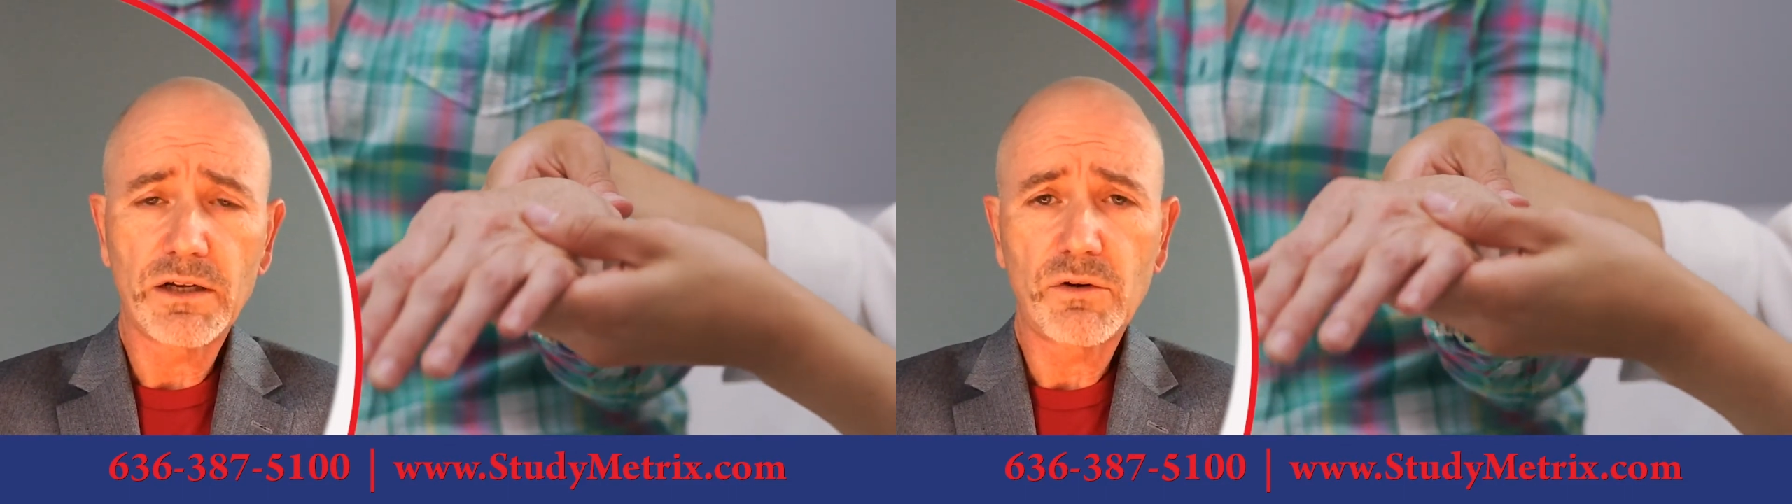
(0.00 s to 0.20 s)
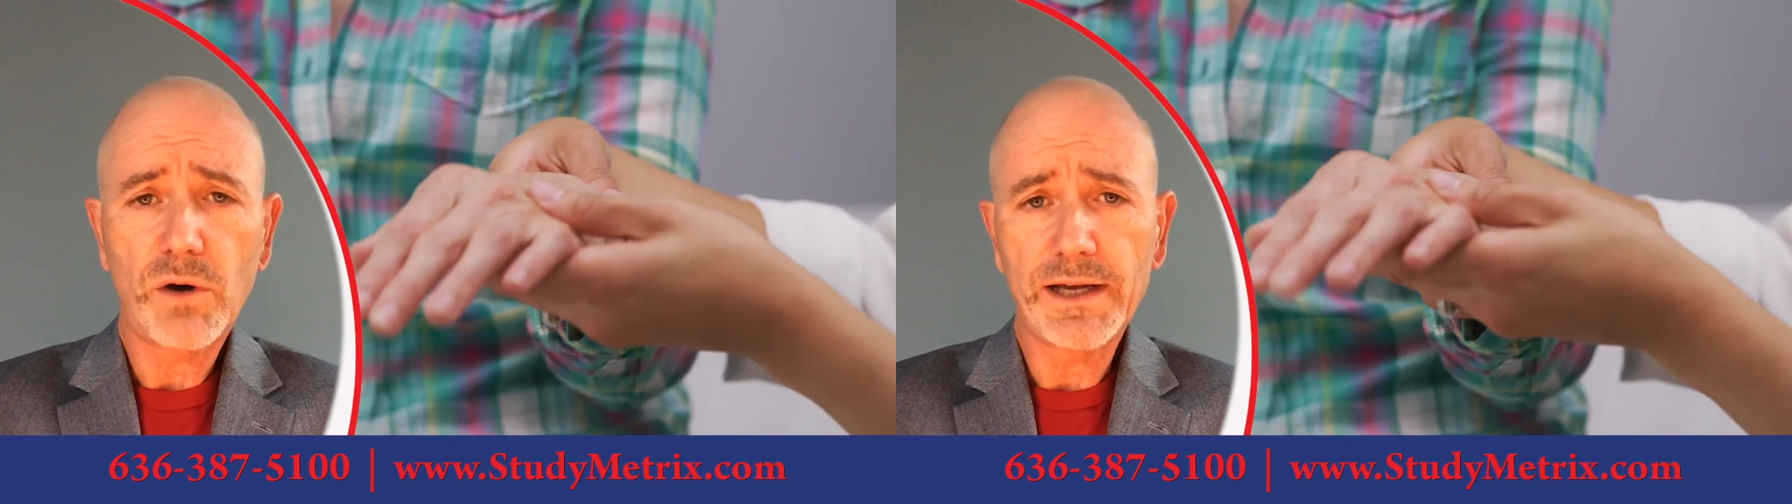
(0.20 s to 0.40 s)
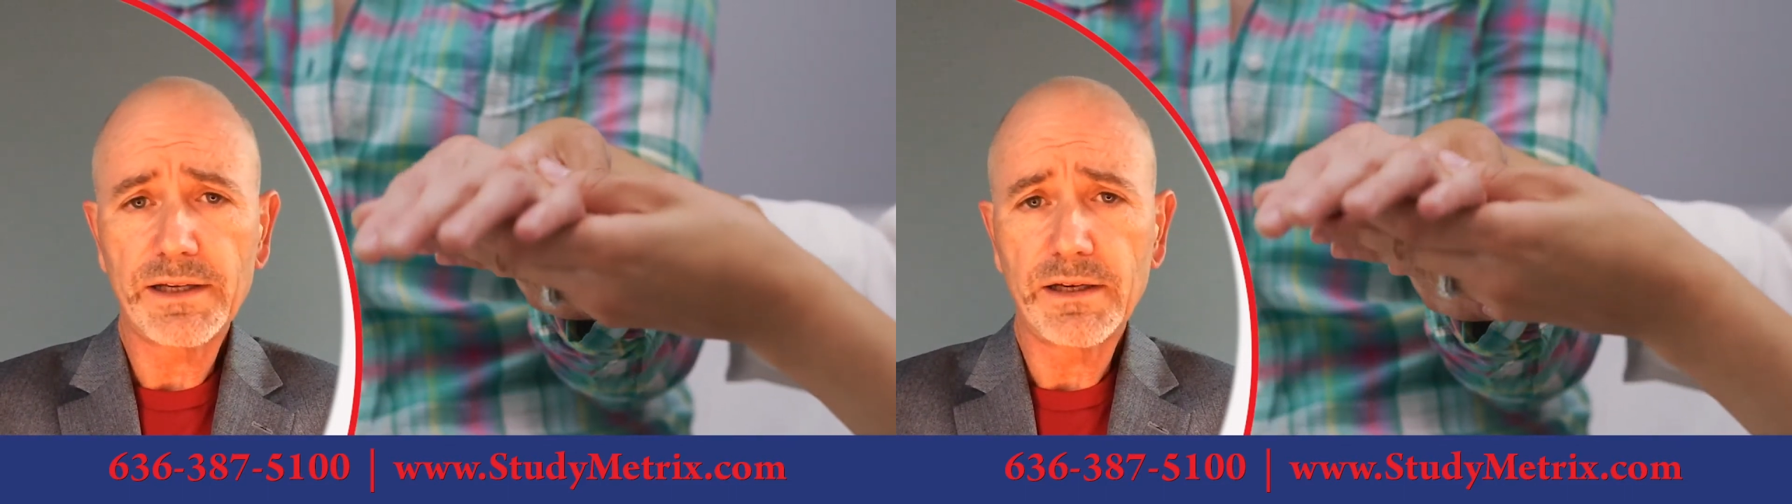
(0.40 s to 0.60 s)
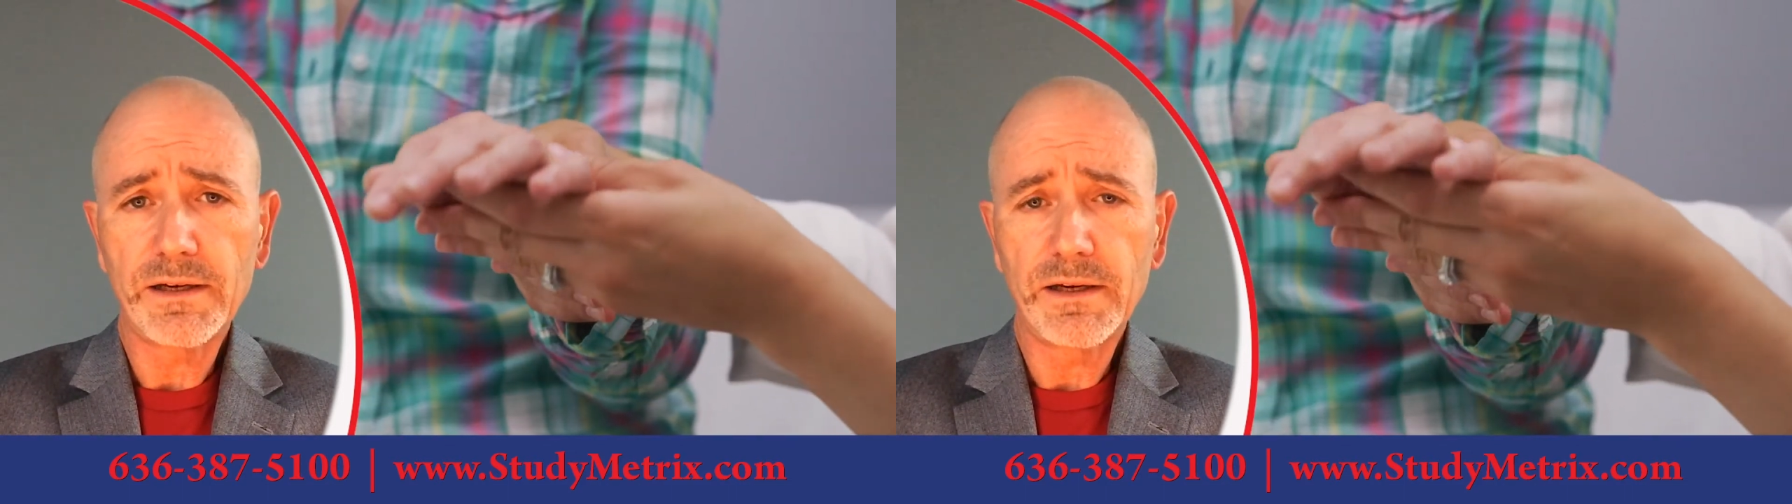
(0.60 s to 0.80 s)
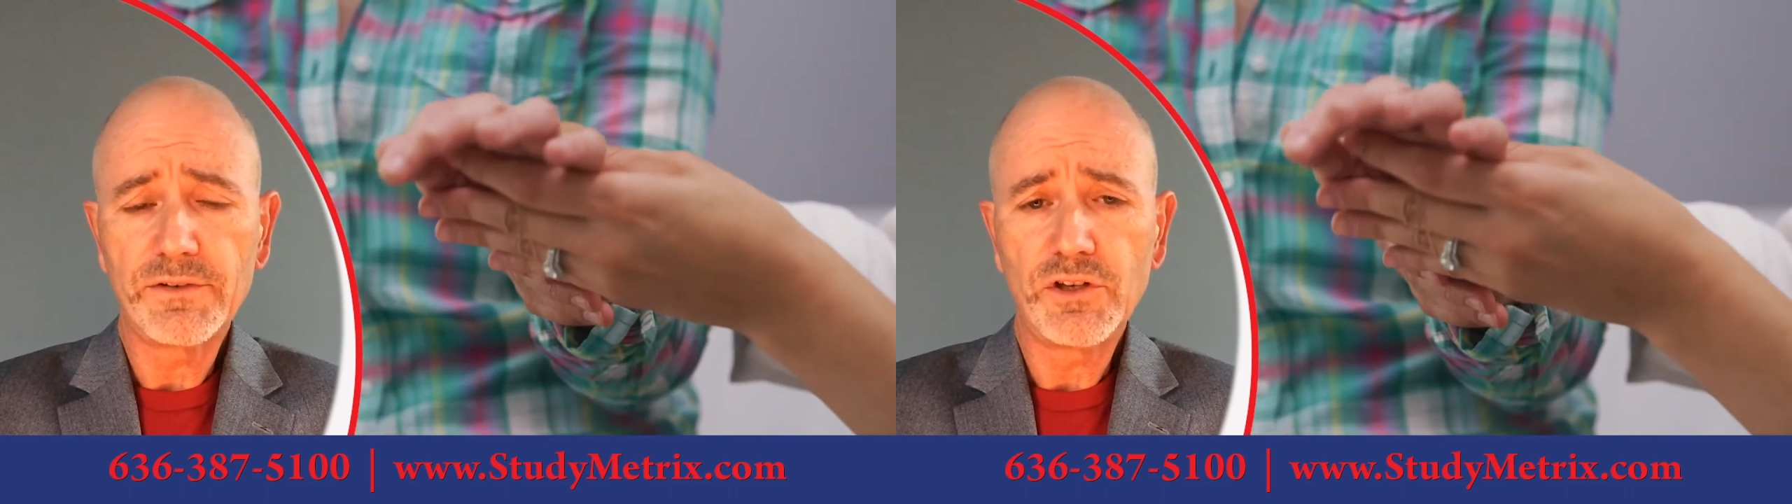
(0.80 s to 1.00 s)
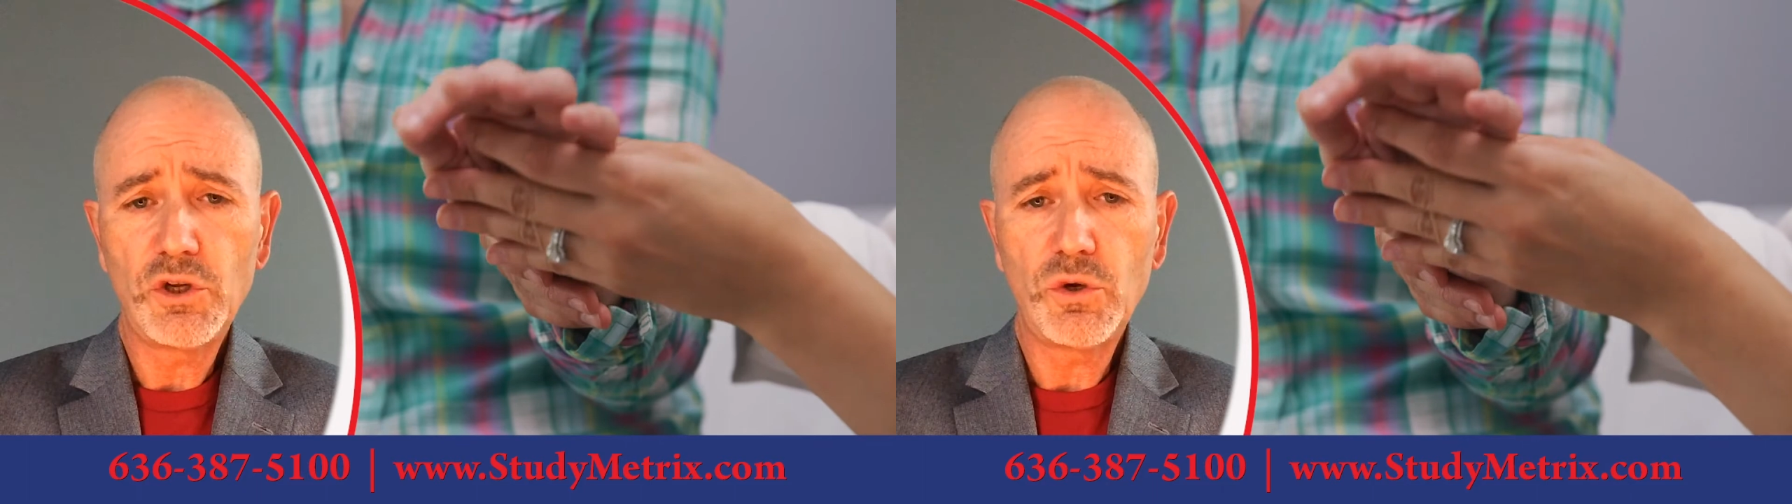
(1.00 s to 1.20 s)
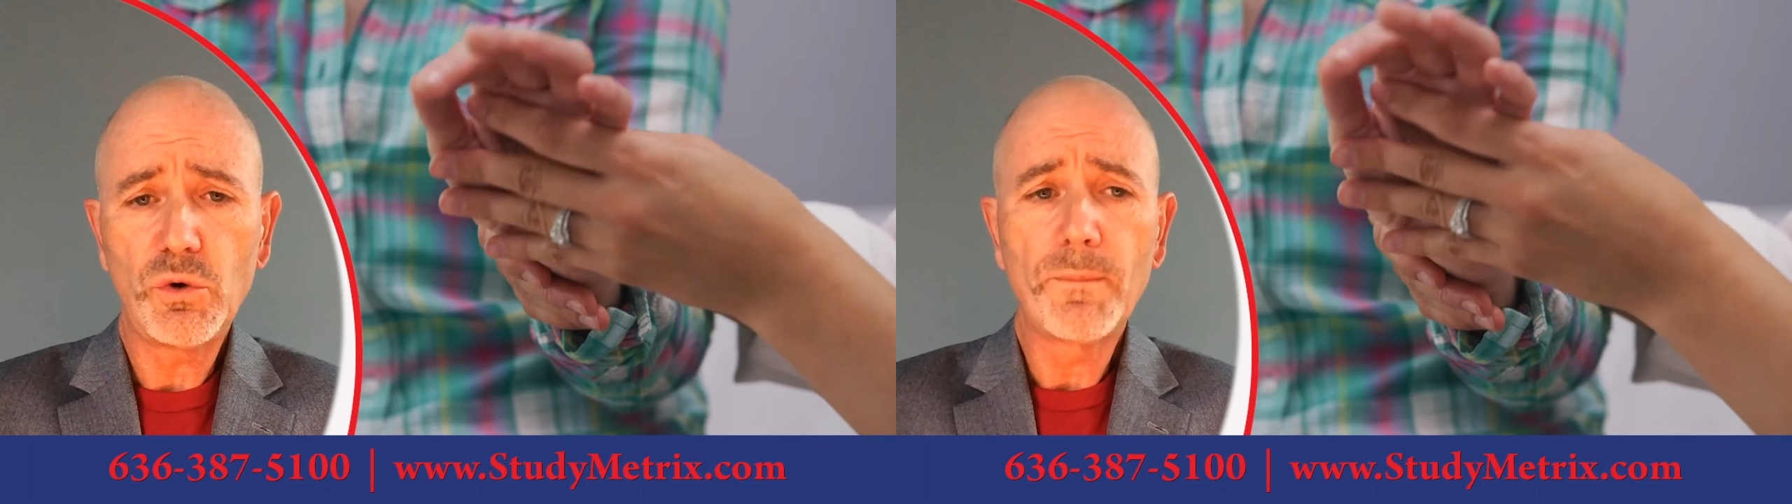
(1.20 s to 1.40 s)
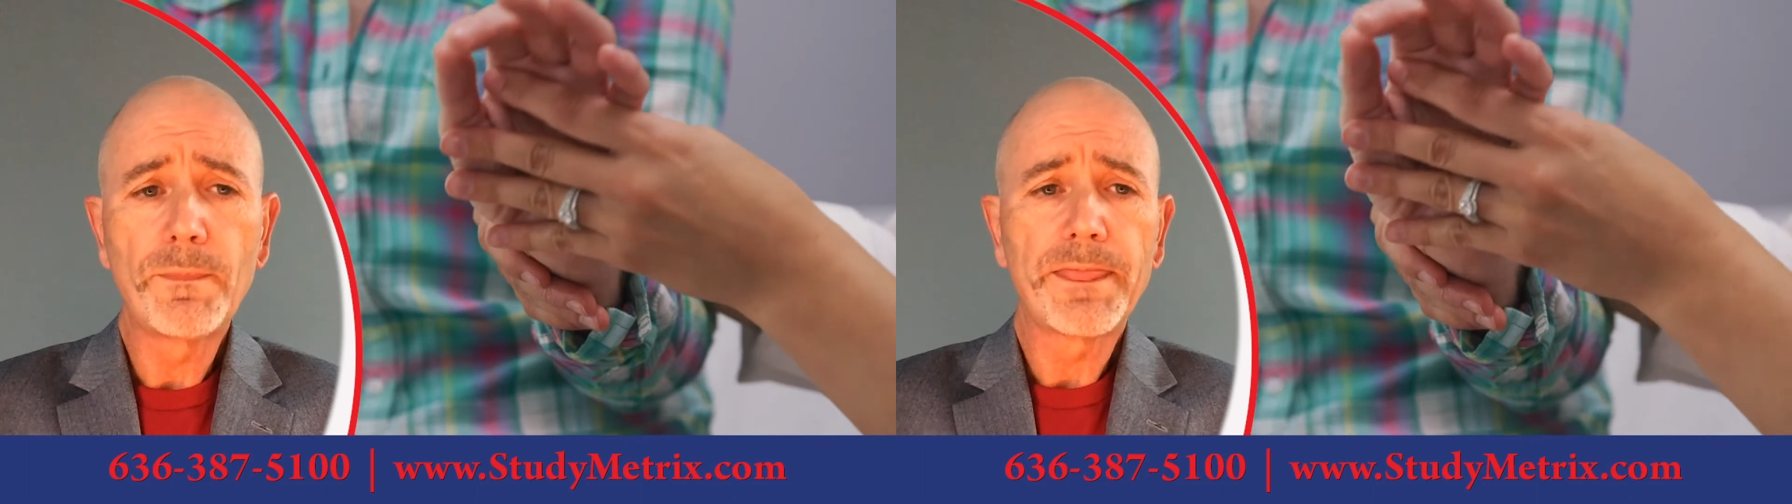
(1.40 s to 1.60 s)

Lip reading: quite a new